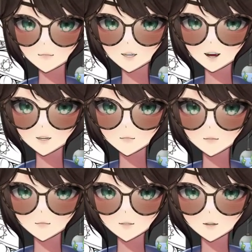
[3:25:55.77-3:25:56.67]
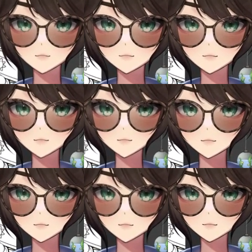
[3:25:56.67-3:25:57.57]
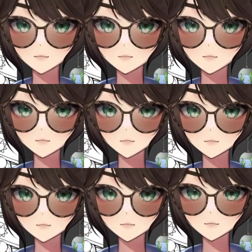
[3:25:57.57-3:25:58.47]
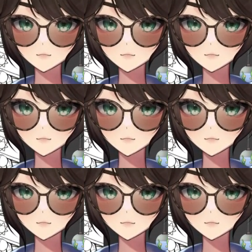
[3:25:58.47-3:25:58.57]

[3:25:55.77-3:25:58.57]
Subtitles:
don't know when you would use this because it like